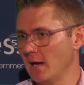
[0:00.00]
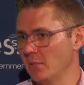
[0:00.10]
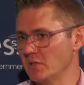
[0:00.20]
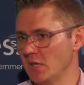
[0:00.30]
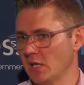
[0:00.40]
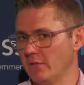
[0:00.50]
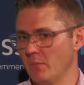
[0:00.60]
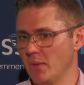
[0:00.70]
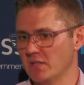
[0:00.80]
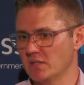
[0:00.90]
is going to give you the
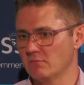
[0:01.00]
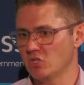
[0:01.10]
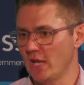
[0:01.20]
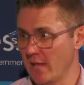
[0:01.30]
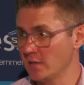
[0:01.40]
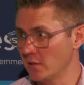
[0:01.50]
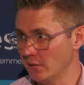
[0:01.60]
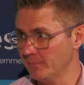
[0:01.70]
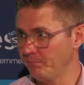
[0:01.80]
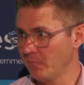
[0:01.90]
best chance to
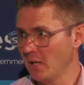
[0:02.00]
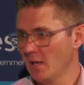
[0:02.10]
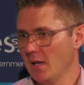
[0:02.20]
do it.